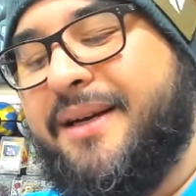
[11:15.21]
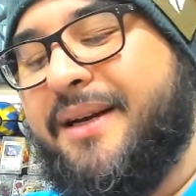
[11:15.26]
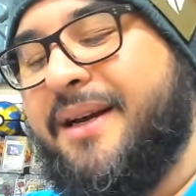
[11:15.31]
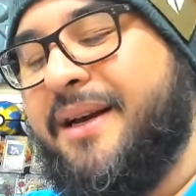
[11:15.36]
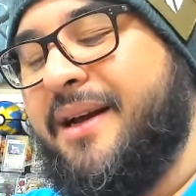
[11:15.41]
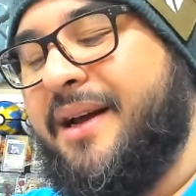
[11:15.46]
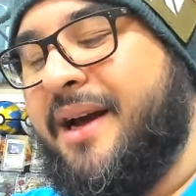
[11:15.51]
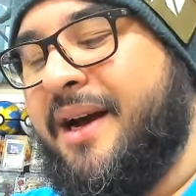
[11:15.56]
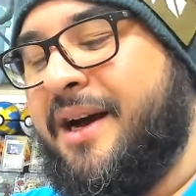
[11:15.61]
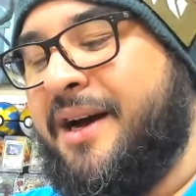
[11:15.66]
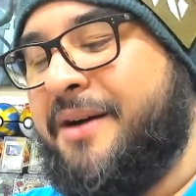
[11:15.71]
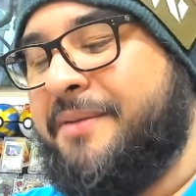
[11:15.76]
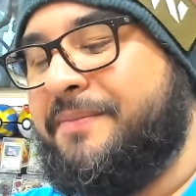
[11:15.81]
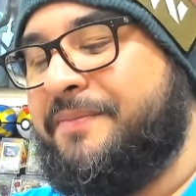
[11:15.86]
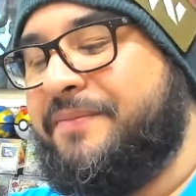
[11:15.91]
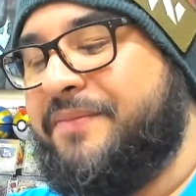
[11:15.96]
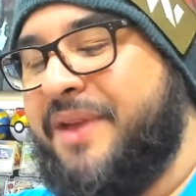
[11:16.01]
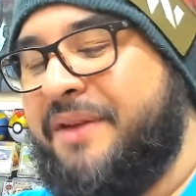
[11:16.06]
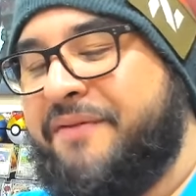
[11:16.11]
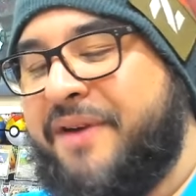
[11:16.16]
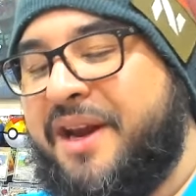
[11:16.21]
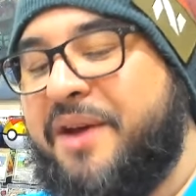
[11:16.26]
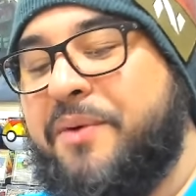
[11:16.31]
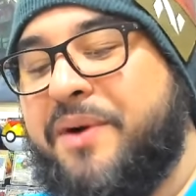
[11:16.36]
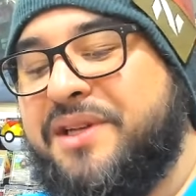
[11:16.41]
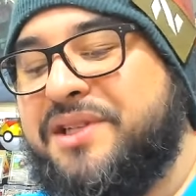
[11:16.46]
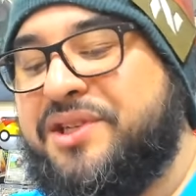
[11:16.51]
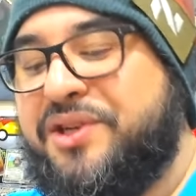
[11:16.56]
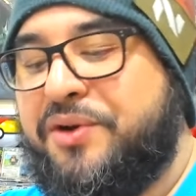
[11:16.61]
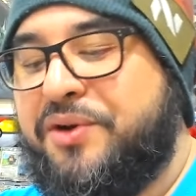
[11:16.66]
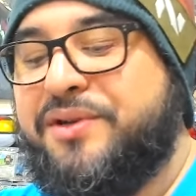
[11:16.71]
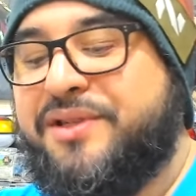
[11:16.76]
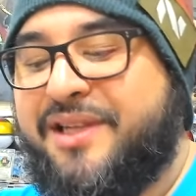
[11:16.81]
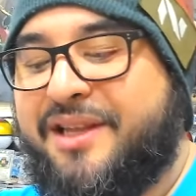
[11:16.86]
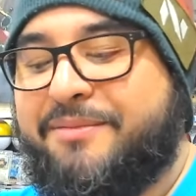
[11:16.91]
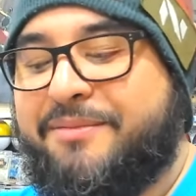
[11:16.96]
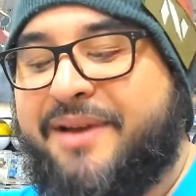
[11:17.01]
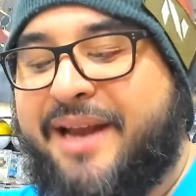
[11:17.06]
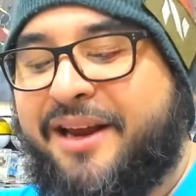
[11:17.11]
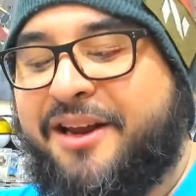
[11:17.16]
Um, if anyone's using
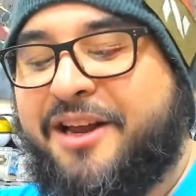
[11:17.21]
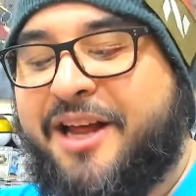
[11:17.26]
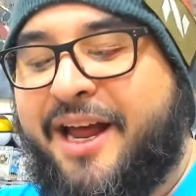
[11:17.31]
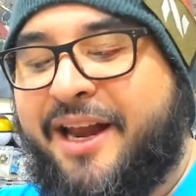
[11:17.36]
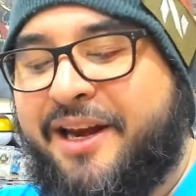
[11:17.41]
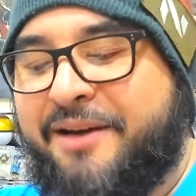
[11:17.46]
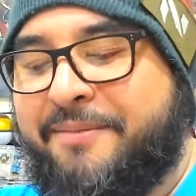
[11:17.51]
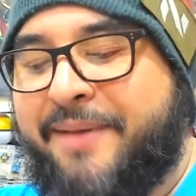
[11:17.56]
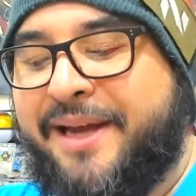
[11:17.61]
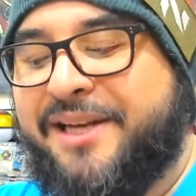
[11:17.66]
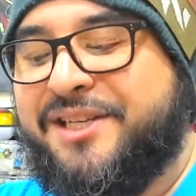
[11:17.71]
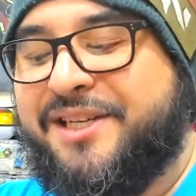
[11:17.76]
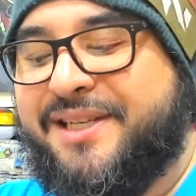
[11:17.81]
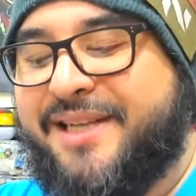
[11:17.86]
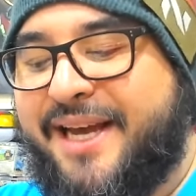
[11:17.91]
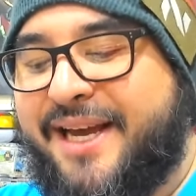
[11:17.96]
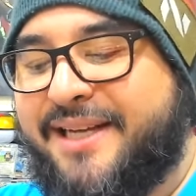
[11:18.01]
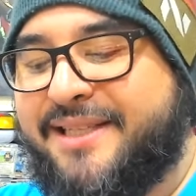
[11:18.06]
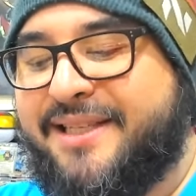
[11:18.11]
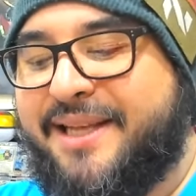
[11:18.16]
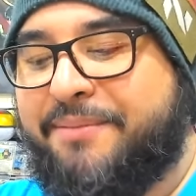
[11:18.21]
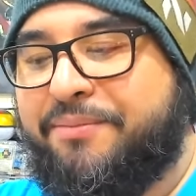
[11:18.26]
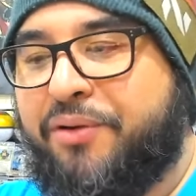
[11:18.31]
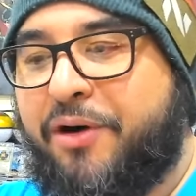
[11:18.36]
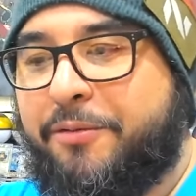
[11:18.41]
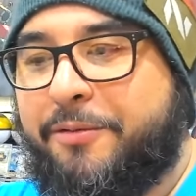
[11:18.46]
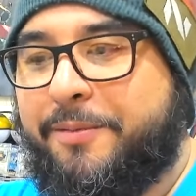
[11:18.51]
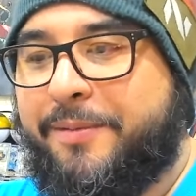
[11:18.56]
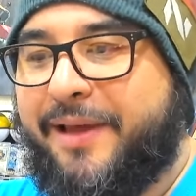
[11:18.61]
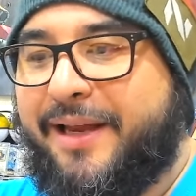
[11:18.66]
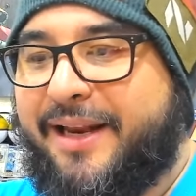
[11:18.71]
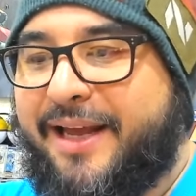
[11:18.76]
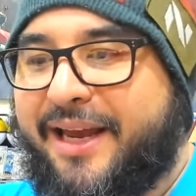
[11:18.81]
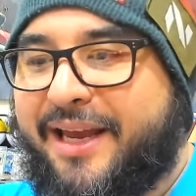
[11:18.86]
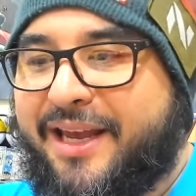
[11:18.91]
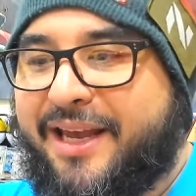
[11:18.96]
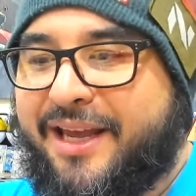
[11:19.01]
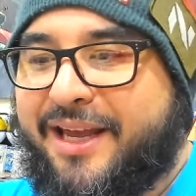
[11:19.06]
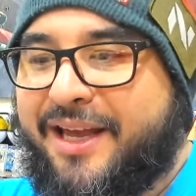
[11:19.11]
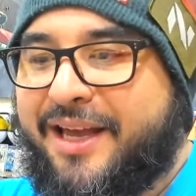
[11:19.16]
them in a, any major decks, they're probably
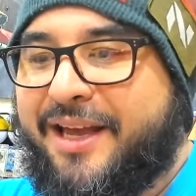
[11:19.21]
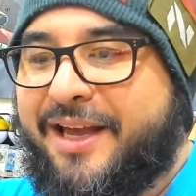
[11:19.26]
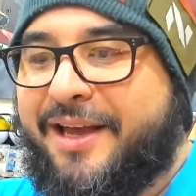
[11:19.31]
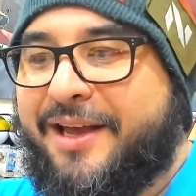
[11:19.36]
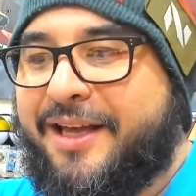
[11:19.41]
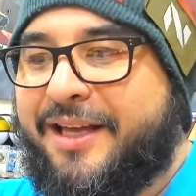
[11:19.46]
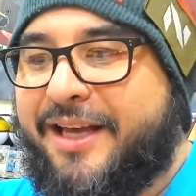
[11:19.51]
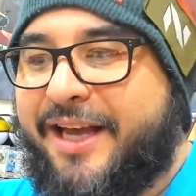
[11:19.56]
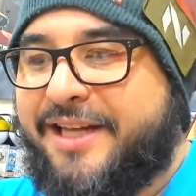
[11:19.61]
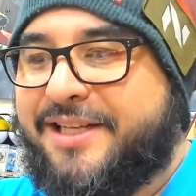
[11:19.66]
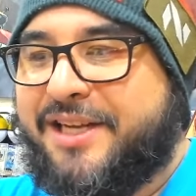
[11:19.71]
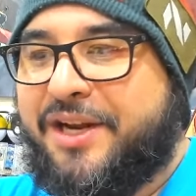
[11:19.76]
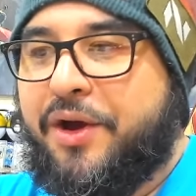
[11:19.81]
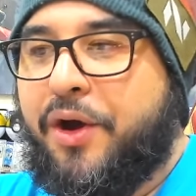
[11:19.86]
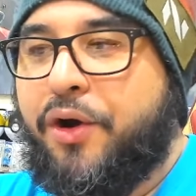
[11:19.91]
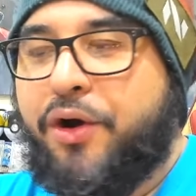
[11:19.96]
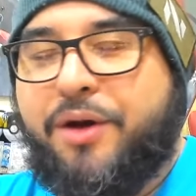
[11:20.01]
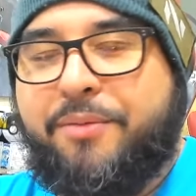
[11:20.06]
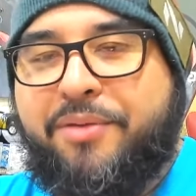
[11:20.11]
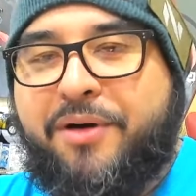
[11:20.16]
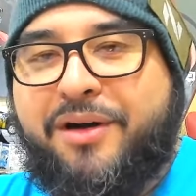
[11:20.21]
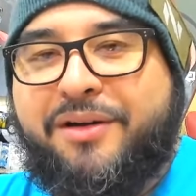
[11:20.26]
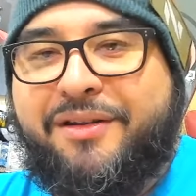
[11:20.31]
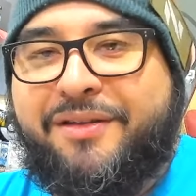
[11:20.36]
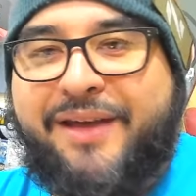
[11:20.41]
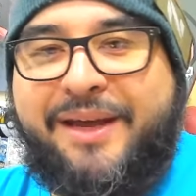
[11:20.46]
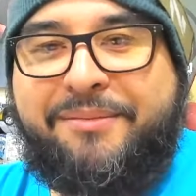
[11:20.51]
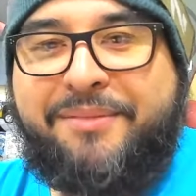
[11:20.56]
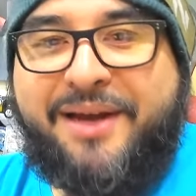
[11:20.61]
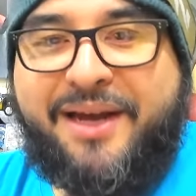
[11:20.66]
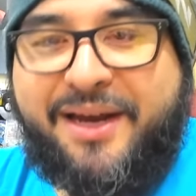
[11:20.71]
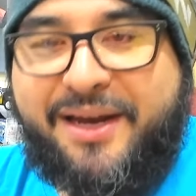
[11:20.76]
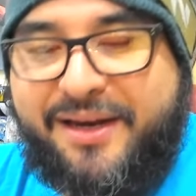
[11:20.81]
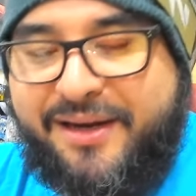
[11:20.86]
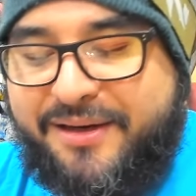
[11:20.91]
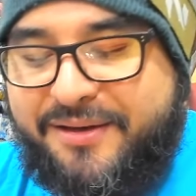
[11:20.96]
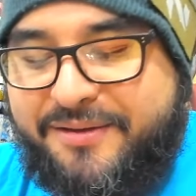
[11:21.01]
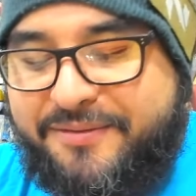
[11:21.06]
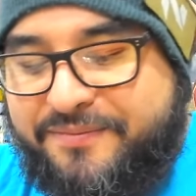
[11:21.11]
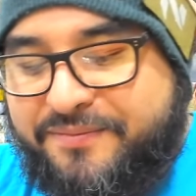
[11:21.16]
like, it's an Ogerpon theme deck.
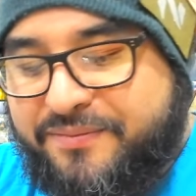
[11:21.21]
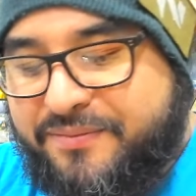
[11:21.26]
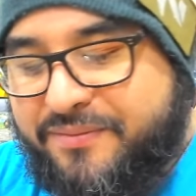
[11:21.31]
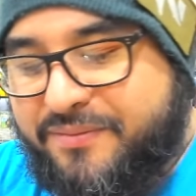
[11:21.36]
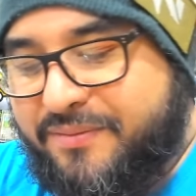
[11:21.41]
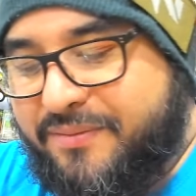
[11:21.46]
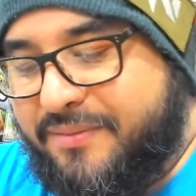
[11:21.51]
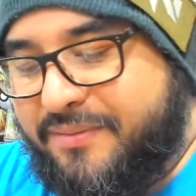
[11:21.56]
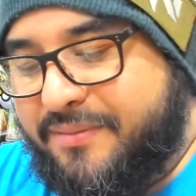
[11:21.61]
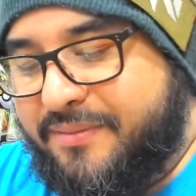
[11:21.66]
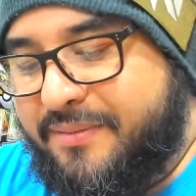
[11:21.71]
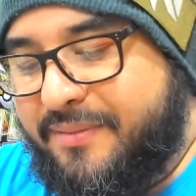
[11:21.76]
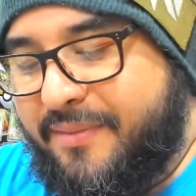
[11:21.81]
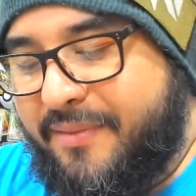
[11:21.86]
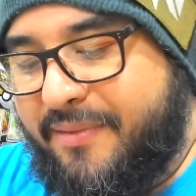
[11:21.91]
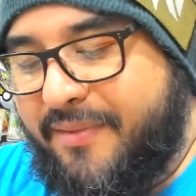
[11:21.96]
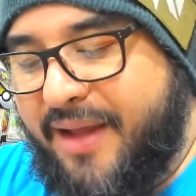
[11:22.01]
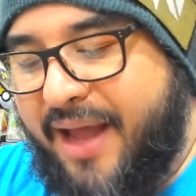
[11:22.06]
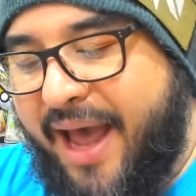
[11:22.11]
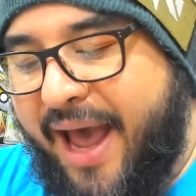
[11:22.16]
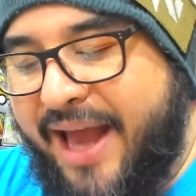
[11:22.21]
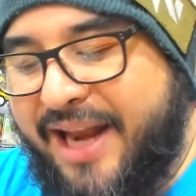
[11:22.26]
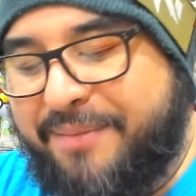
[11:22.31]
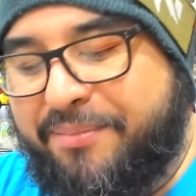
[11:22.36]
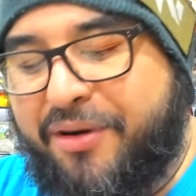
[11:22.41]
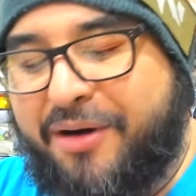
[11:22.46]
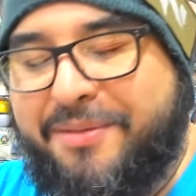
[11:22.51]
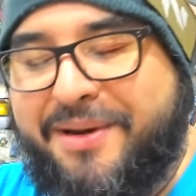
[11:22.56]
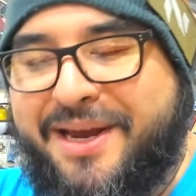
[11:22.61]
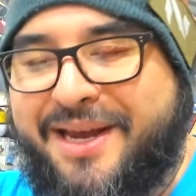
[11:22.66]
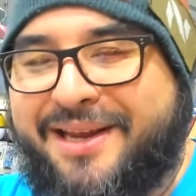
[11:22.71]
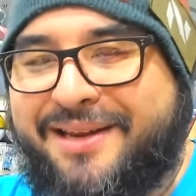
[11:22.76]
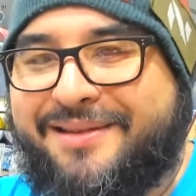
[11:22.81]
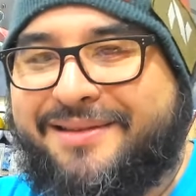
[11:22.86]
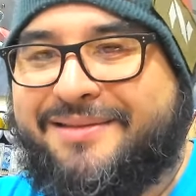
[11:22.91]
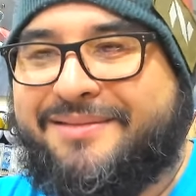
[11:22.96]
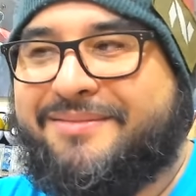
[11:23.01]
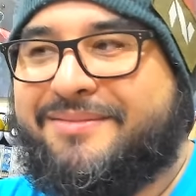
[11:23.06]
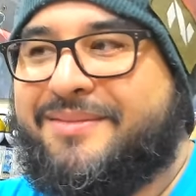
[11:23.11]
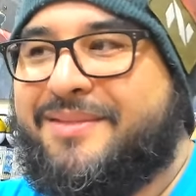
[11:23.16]
And it probably
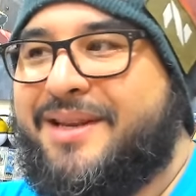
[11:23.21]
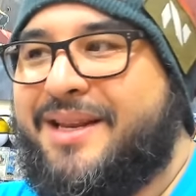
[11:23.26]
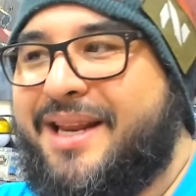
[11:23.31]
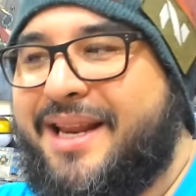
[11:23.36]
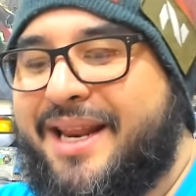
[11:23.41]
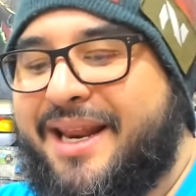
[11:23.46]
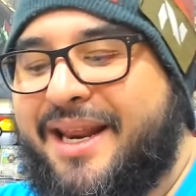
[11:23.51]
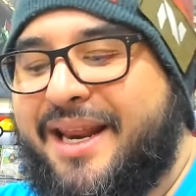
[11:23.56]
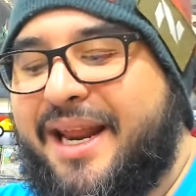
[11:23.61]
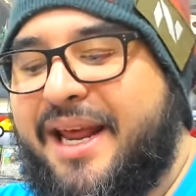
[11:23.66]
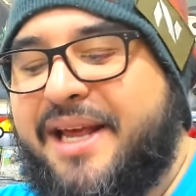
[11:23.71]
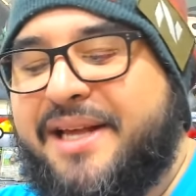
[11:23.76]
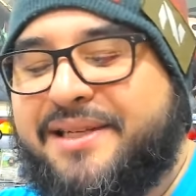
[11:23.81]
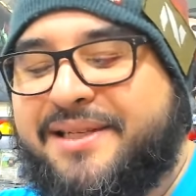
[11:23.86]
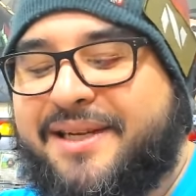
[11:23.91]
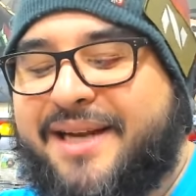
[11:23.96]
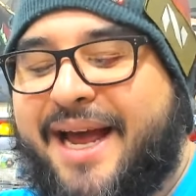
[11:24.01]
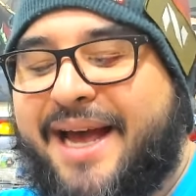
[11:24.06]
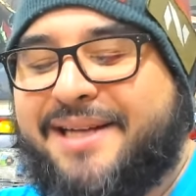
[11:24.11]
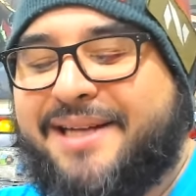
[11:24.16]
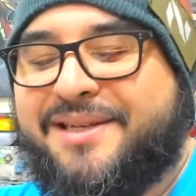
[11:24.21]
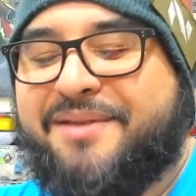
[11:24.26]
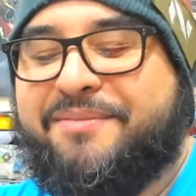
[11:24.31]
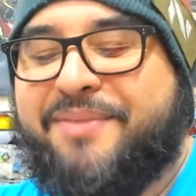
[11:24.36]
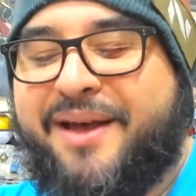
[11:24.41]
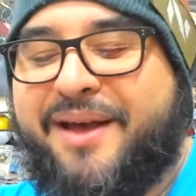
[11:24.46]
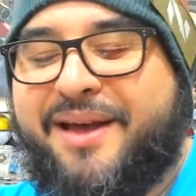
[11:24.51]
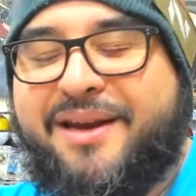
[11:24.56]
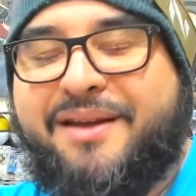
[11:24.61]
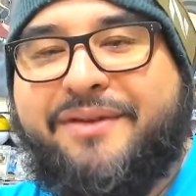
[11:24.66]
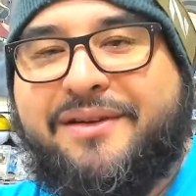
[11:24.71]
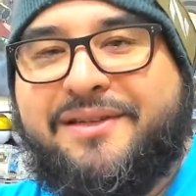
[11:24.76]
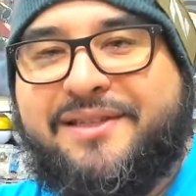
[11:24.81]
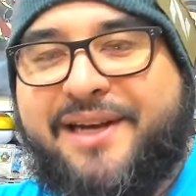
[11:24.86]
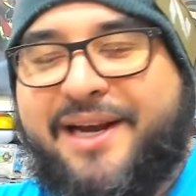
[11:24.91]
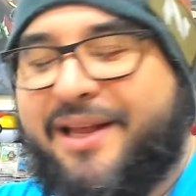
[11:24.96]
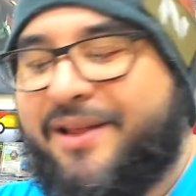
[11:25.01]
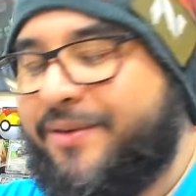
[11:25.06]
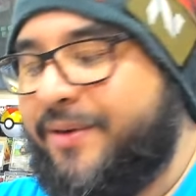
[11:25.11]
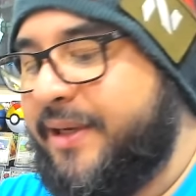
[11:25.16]
isn't as competitive as the
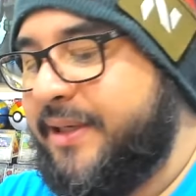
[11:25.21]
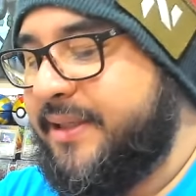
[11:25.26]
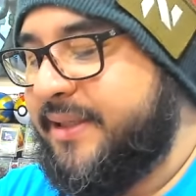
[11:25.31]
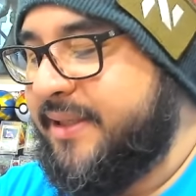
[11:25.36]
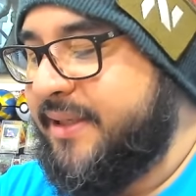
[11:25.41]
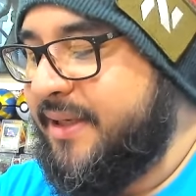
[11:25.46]
other ones.